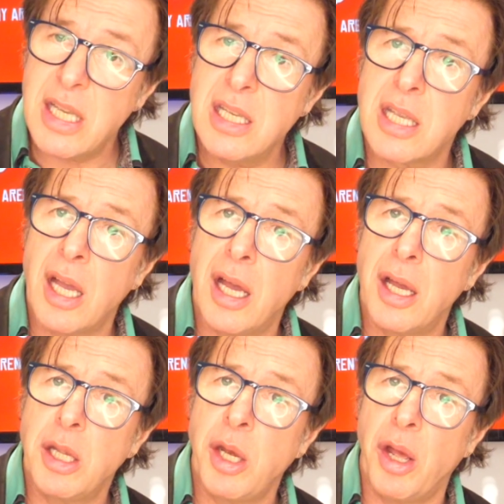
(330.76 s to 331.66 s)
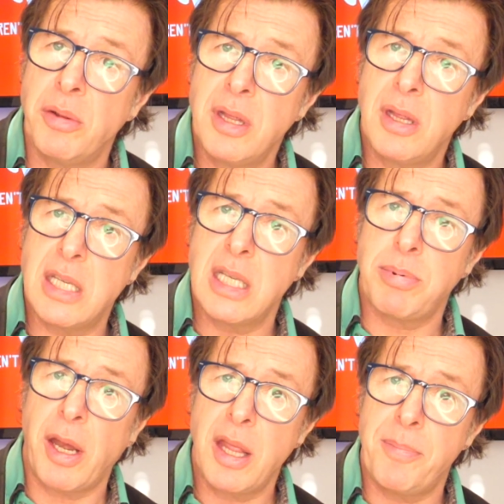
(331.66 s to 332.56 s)
is, this is
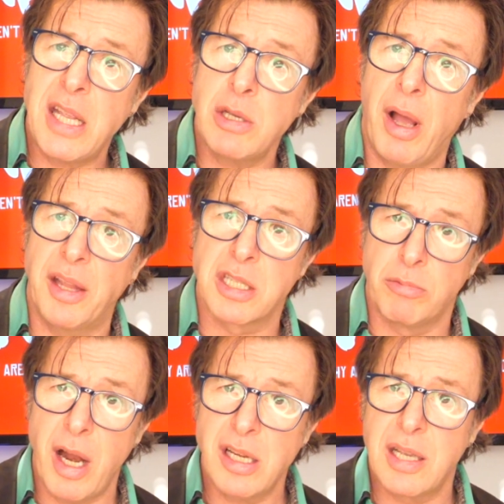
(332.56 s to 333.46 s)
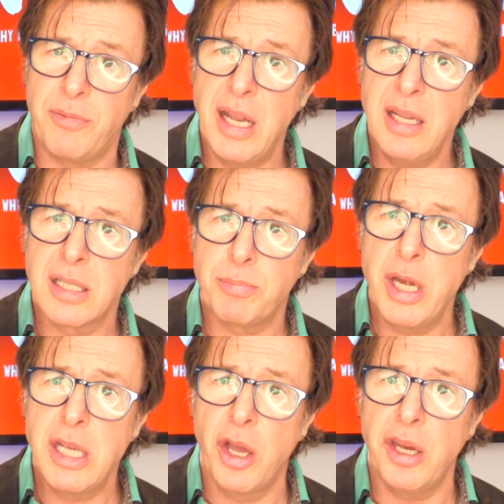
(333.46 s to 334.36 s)
one of the better ones, relatively. It's
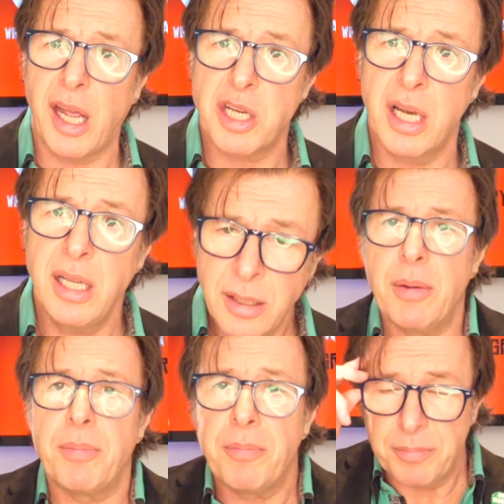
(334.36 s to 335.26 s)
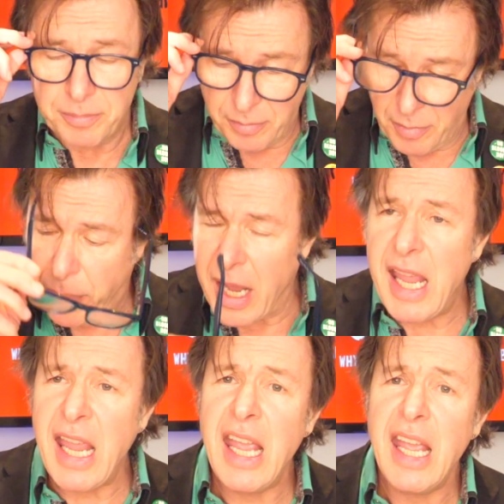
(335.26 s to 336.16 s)
pretty good actually. But
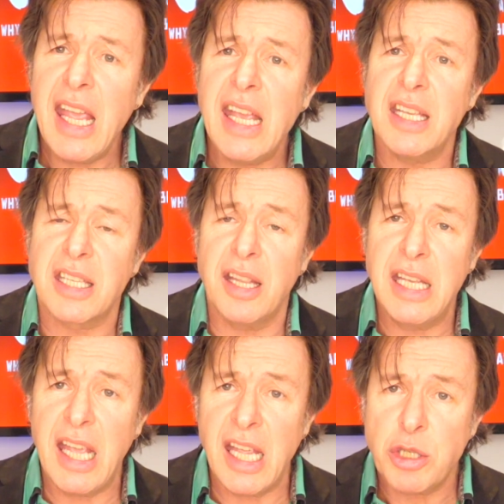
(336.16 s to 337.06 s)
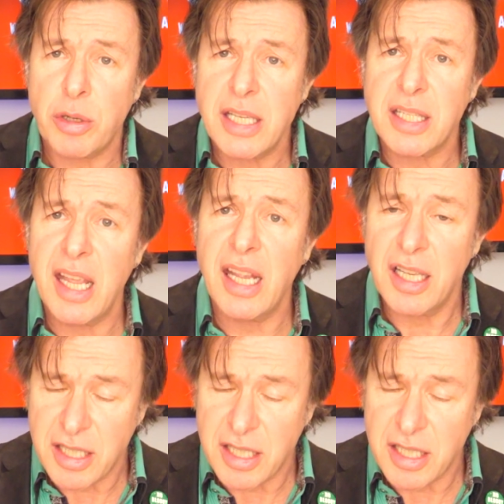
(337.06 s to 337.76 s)
here is the interesting